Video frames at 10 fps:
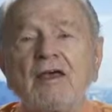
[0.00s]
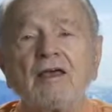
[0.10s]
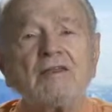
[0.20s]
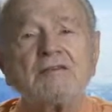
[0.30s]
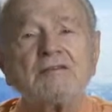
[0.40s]

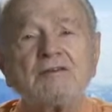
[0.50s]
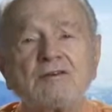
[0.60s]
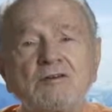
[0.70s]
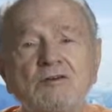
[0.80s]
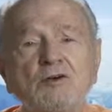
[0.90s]
And this is a
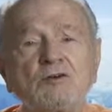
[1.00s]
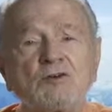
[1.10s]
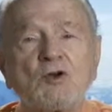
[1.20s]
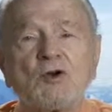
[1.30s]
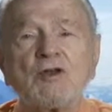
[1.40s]
true
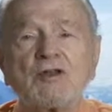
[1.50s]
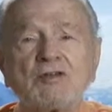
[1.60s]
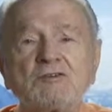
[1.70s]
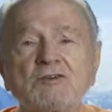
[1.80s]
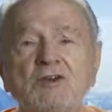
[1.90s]
story, at
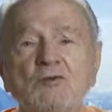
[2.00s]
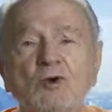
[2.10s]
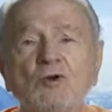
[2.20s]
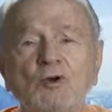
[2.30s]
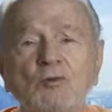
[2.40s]
least she
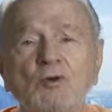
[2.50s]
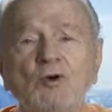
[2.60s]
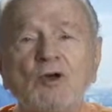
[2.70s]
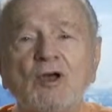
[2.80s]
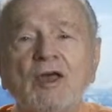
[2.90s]
wrote her
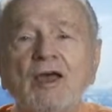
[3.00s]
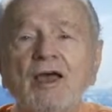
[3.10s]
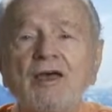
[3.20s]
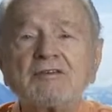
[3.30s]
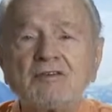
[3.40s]
book
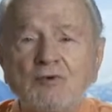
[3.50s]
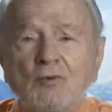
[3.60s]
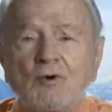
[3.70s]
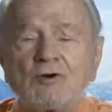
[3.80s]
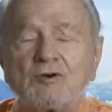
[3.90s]
as if it
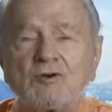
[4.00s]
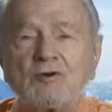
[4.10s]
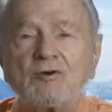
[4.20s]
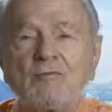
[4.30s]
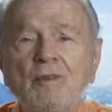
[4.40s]
were
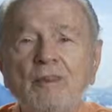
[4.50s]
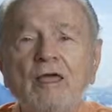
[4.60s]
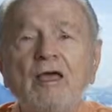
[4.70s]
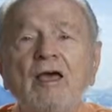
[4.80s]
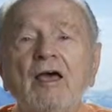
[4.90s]
true.
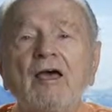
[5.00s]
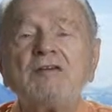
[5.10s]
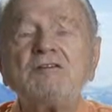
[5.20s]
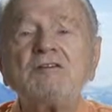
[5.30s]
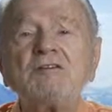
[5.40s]

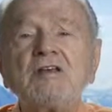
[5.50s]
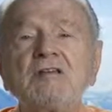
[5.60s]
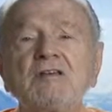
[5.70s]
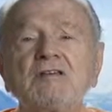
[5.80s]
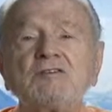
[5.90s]
And she said
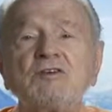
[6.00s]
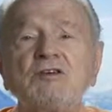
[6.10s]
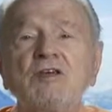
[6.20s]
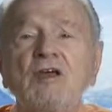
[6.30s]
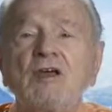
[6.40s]
that
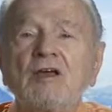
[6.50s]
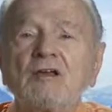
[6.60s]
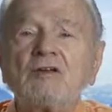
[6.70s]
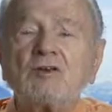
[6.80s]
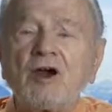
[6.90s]
she
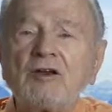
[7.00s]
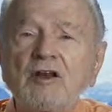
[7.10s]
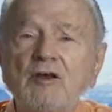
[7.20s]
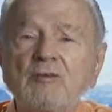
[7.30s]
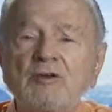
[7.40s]
tried
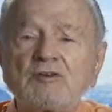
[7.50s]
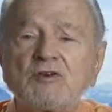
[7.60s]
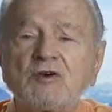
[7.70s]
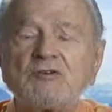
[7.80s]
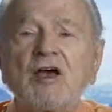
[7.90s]
to commit
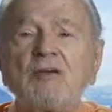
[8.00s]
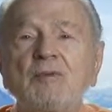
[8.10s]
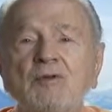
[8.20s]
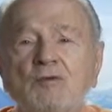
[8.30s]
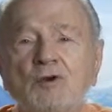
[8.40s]
suicide,
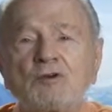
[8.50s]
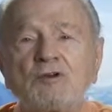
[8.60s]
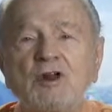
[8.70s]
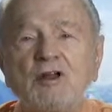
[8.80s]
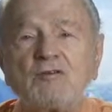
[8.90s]
but
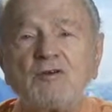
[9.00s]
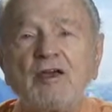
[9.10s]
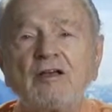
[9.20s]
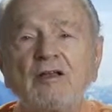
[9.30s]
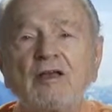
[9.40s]
fortunately
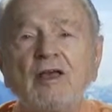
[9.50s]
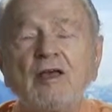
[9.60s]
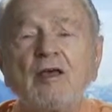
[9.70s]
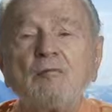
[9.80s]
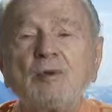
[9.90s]
failed.
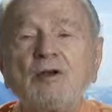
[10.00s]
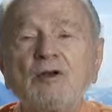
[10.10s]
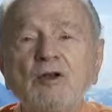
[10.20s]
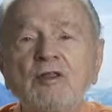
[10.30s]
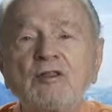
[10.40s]
But
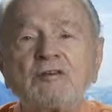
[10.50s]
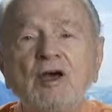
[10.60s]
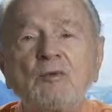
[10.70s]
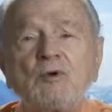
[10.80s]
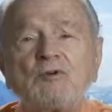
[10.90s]
during the
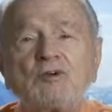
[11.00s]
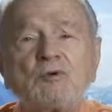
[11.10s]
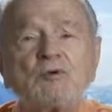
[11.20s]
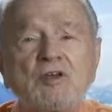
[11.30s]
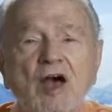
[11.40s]
time when she
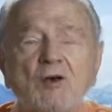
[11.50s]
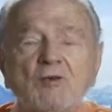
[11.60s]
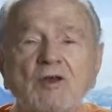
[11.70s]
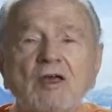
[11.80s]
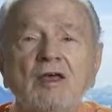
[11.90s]
was out,